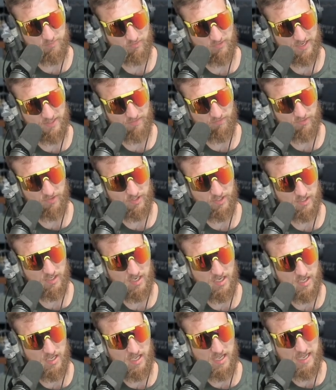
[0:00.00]
around the root,
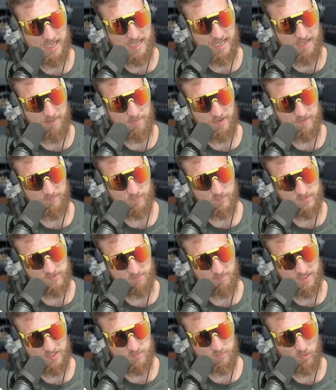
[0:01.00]
but if it was a
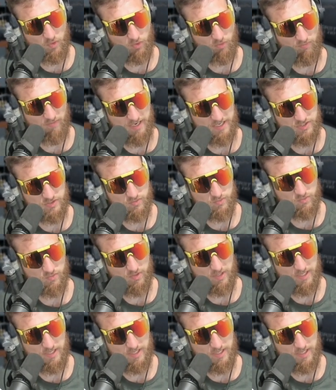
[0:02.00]
much more gradual,